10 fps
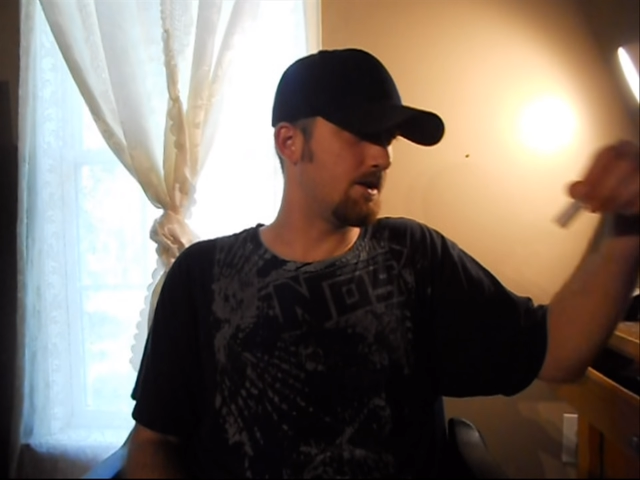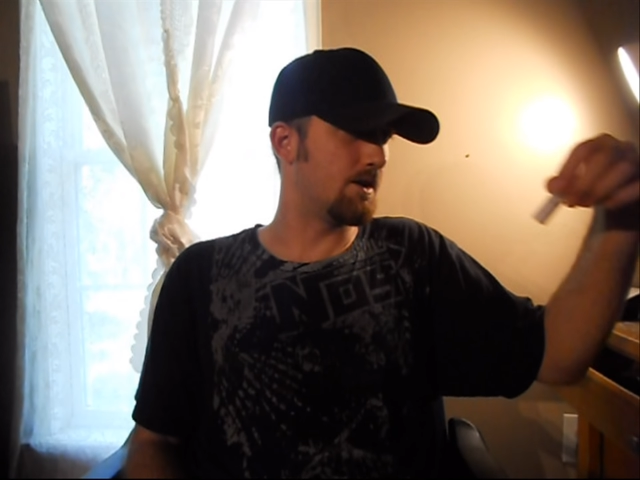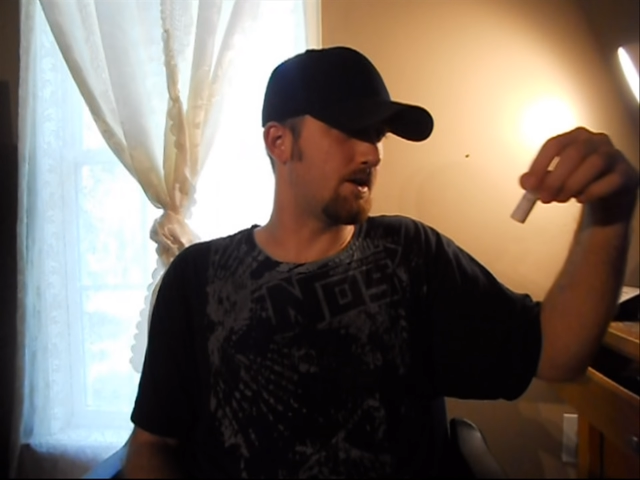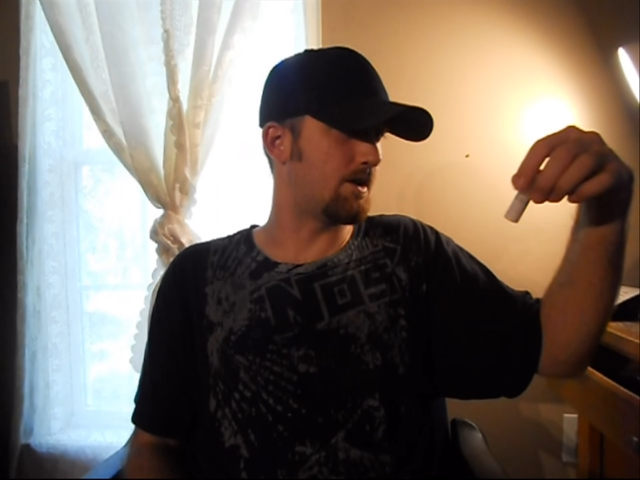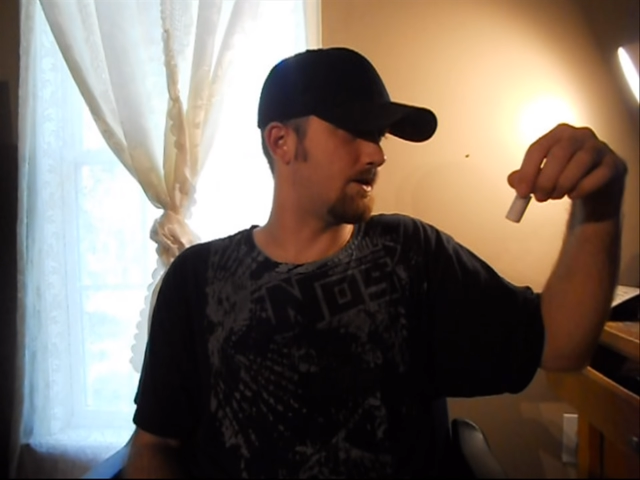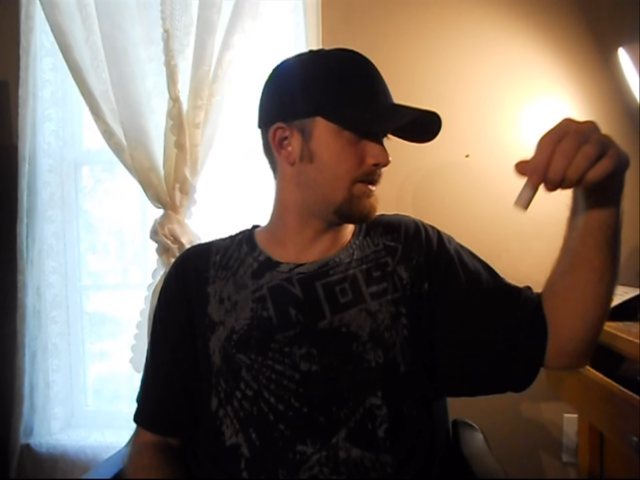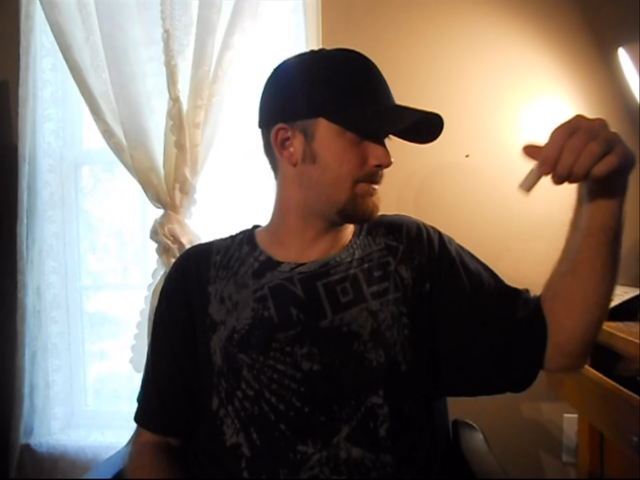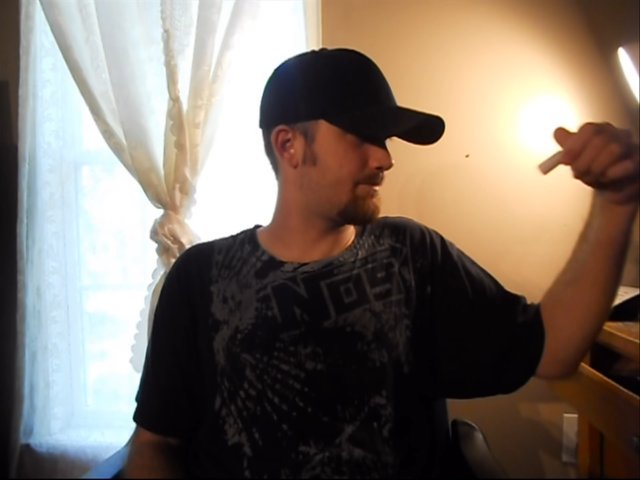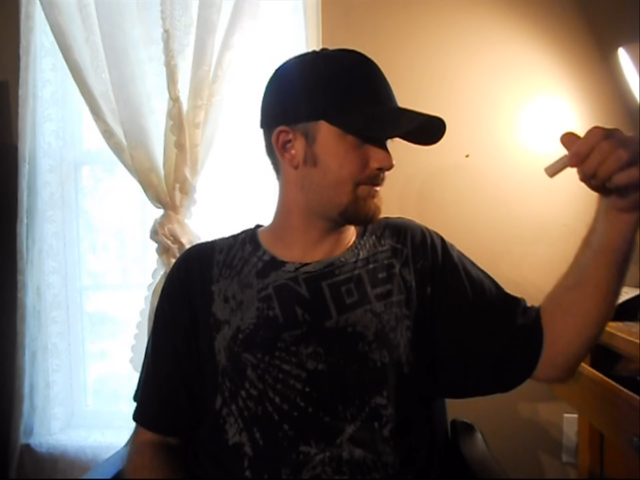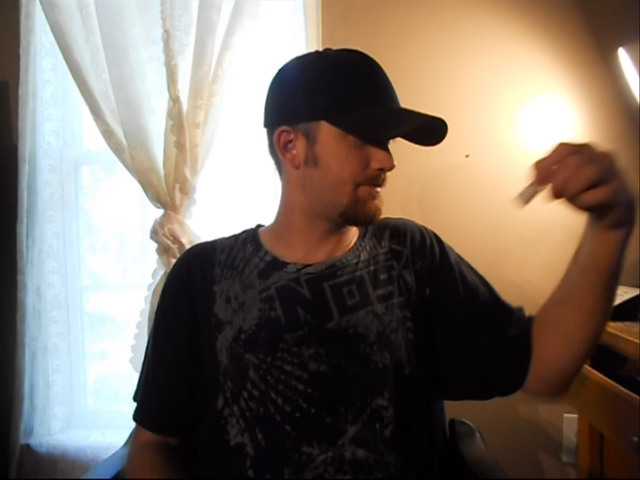Uh,
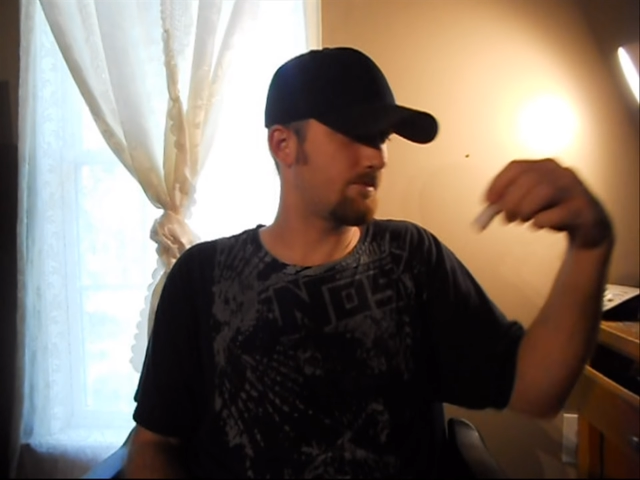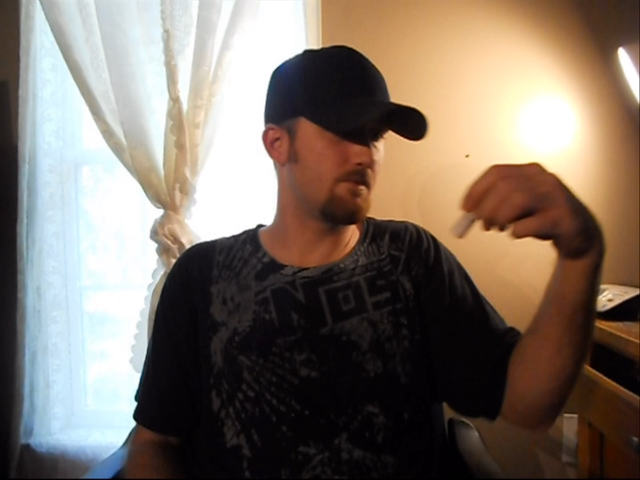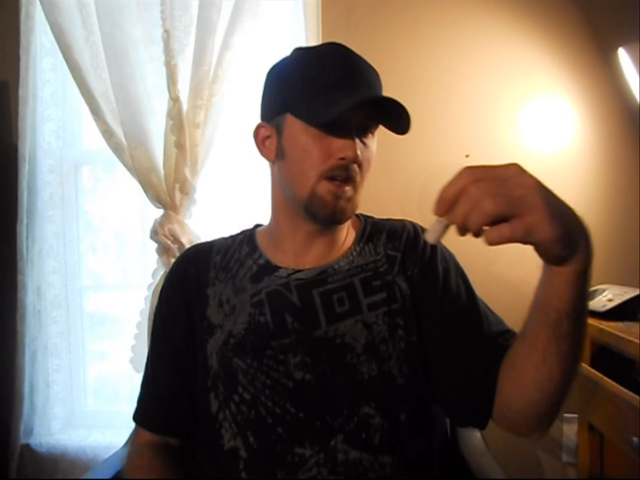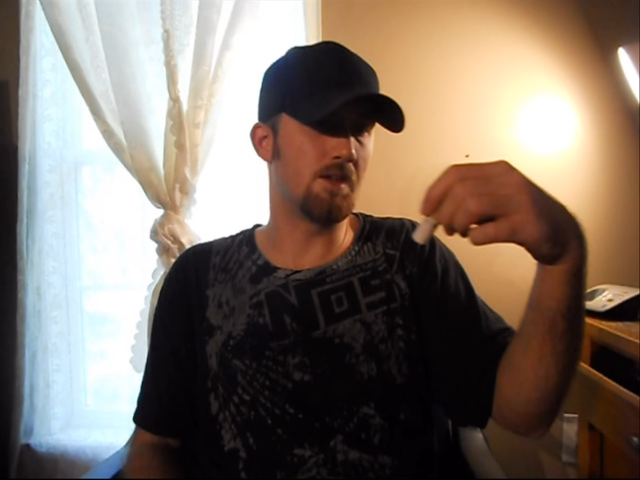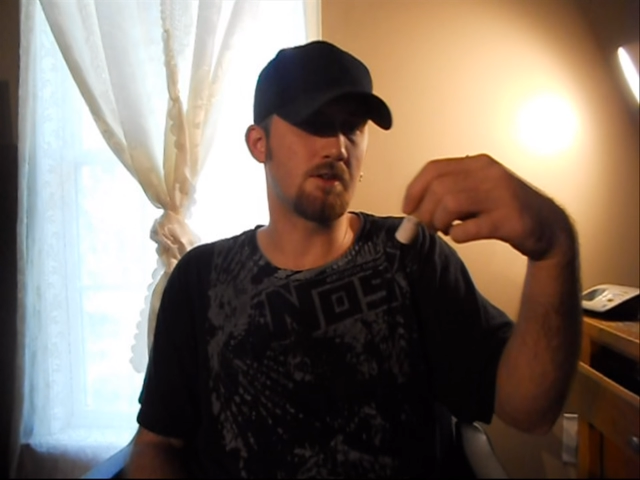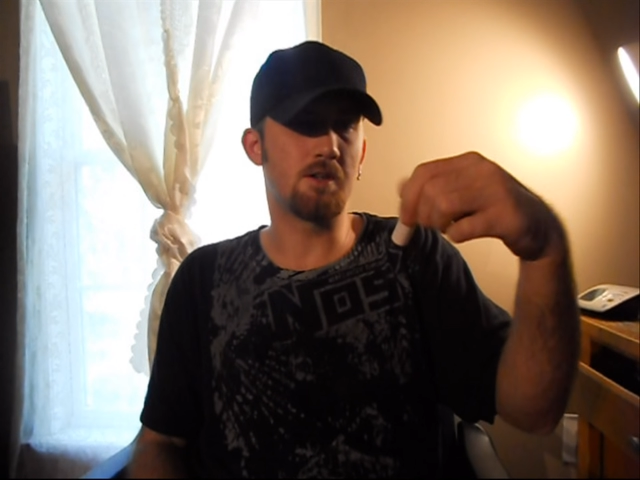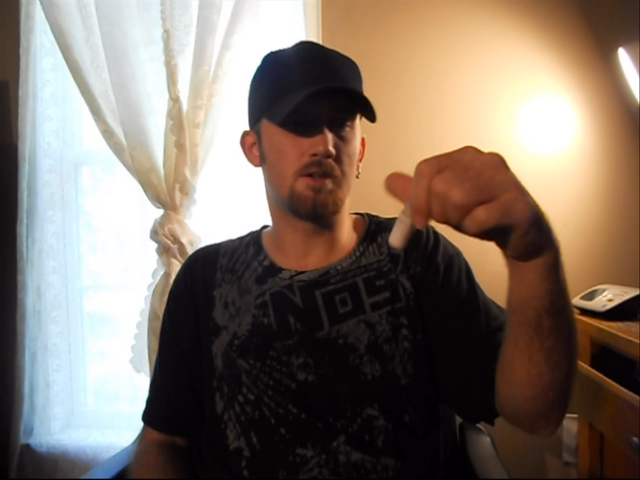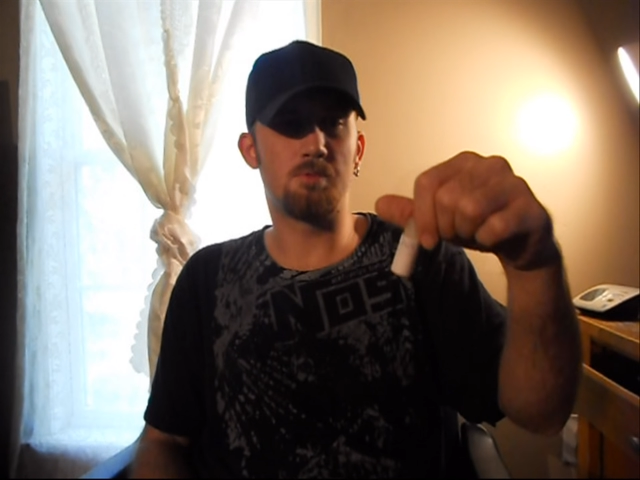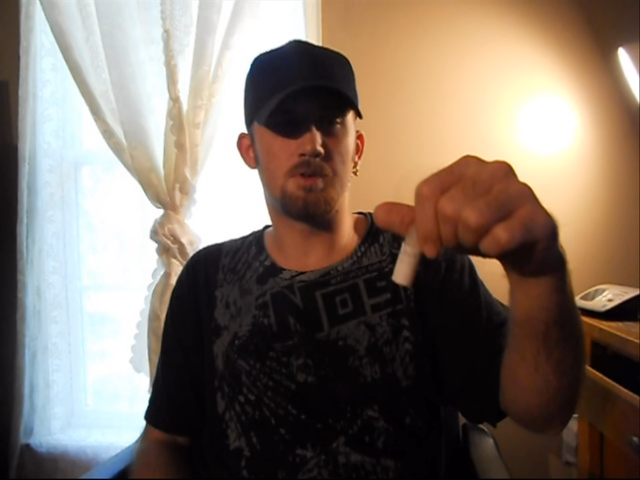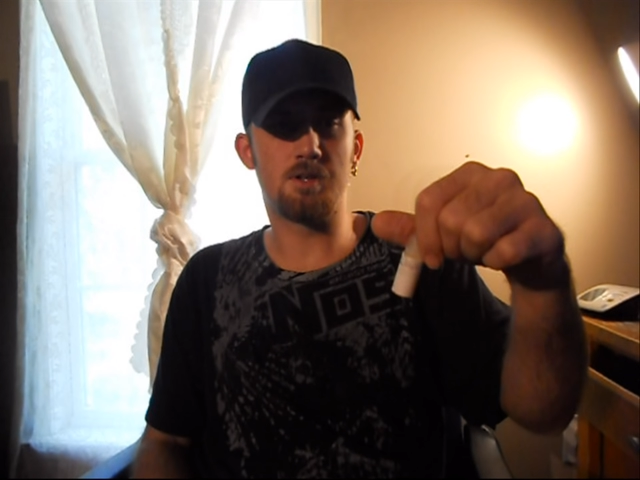another
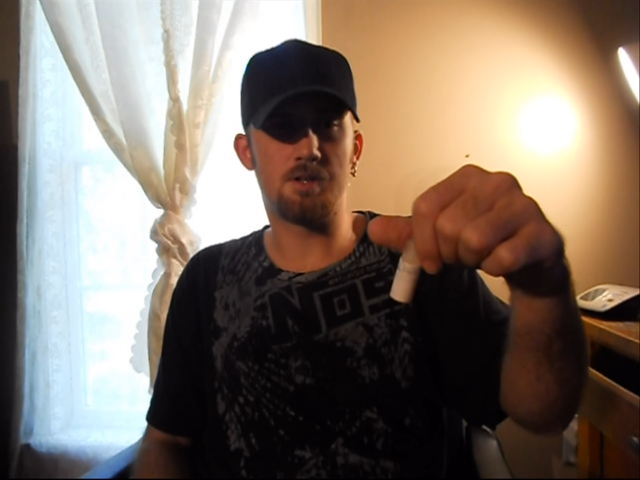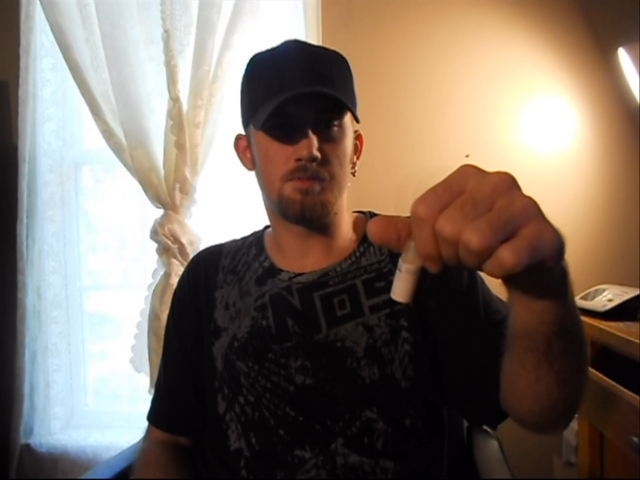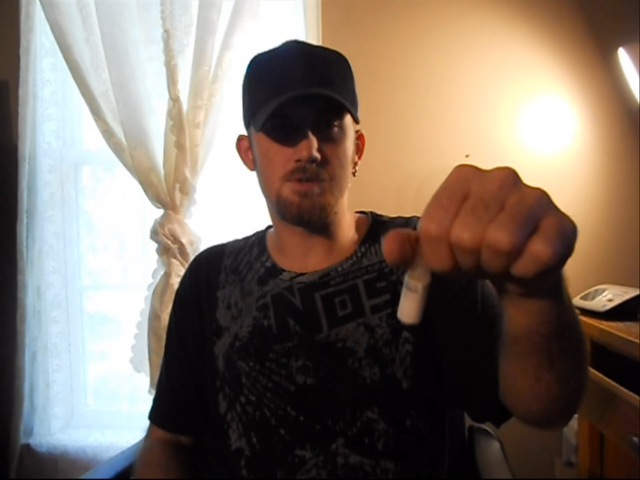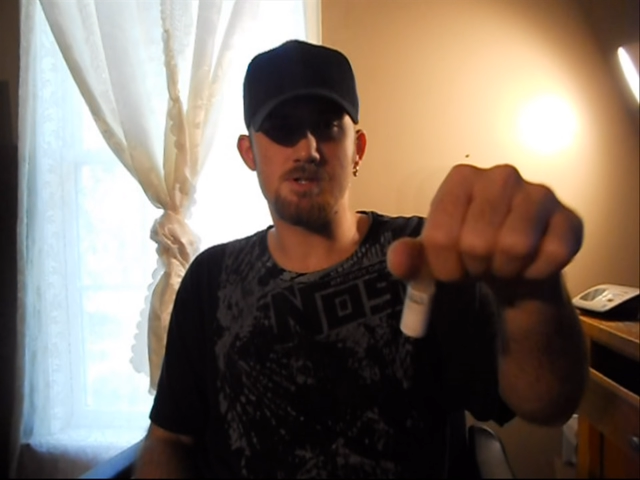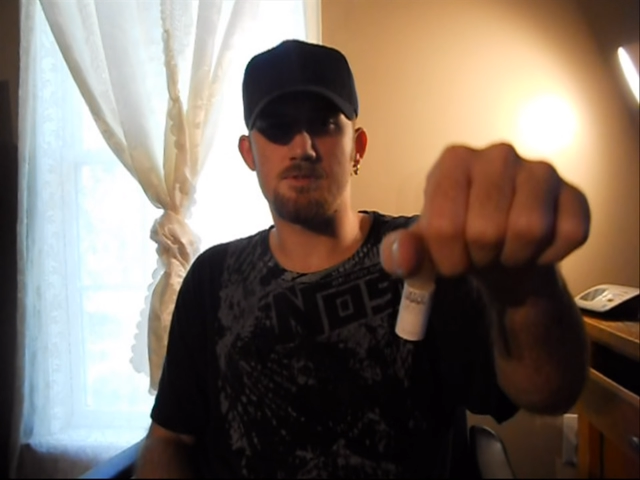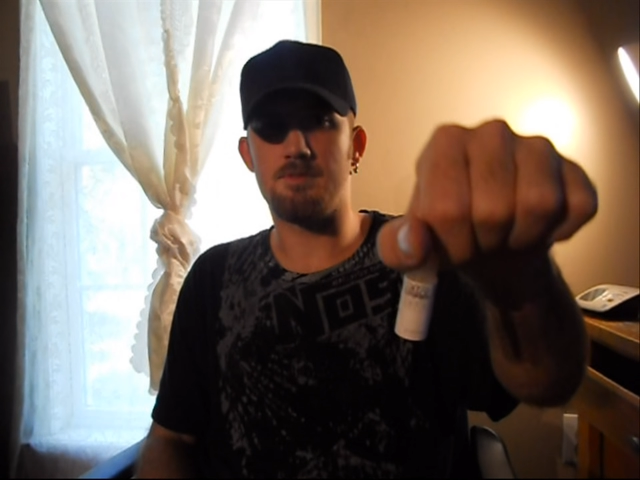good one, Mr.